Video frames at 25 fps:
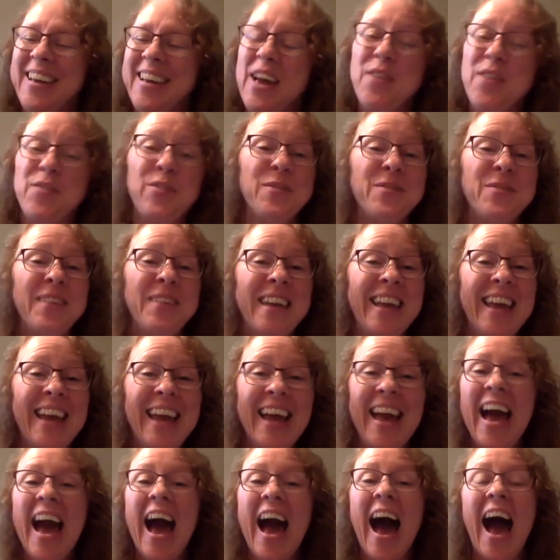For
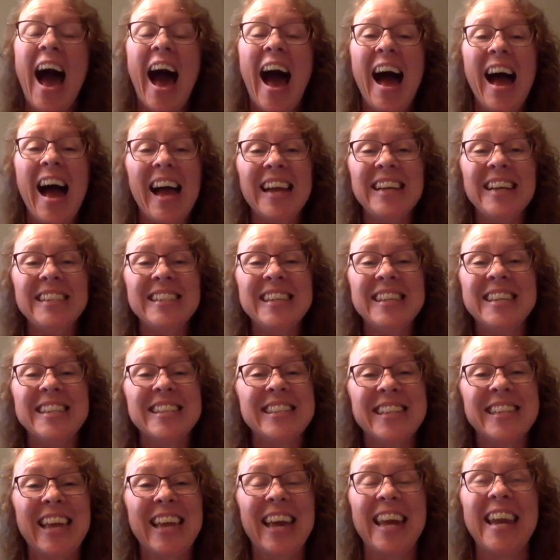me, I
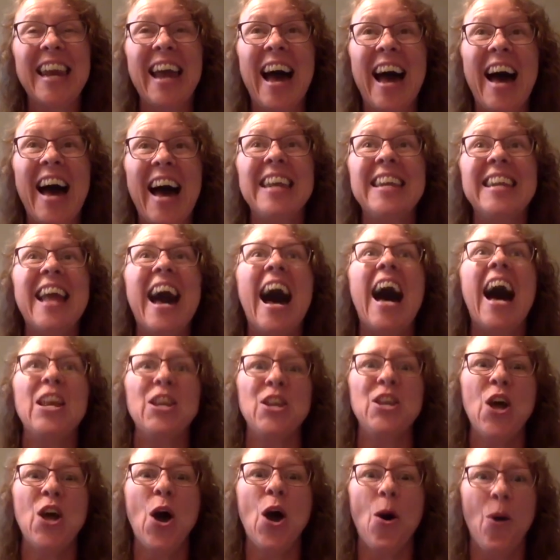just cannot not
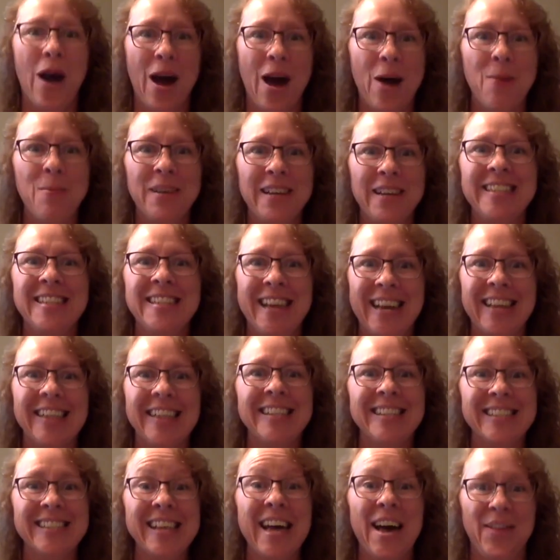know how many
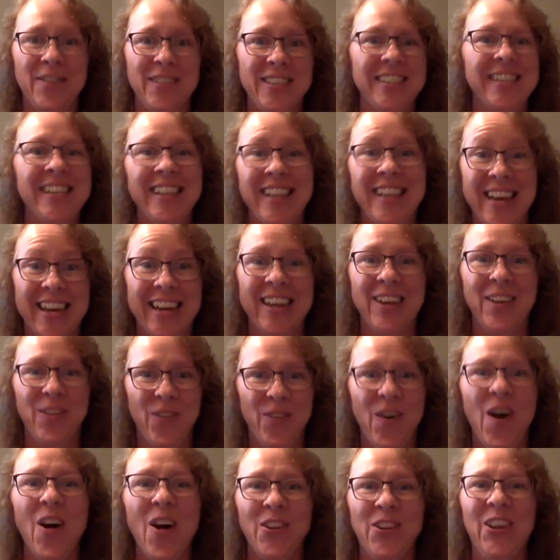seconds left until I can
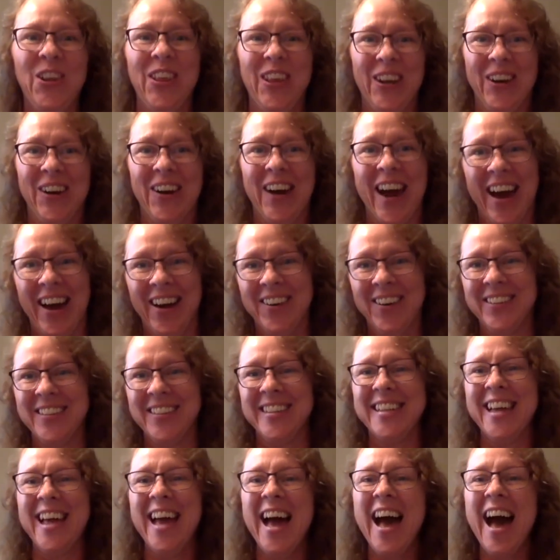fall to the ground.
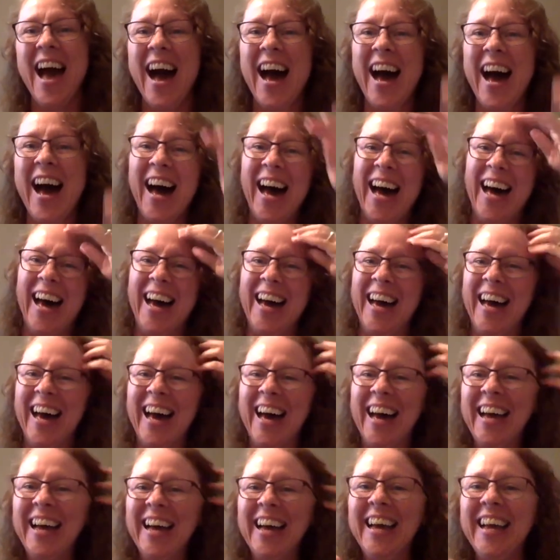
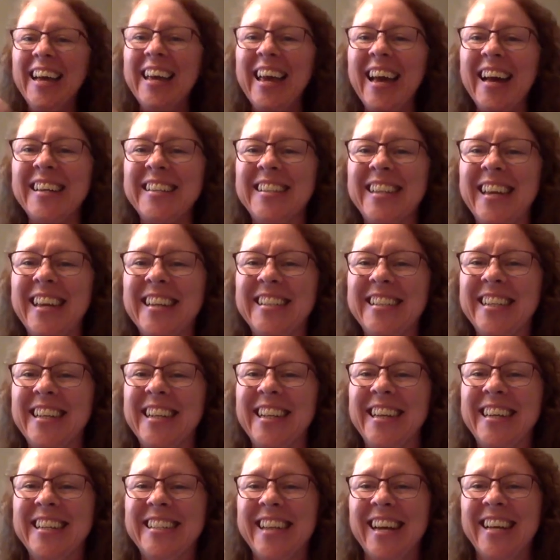Yes,
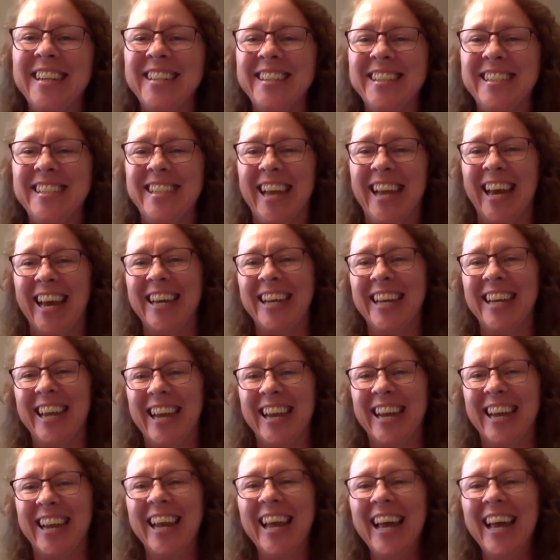Angela's understanding.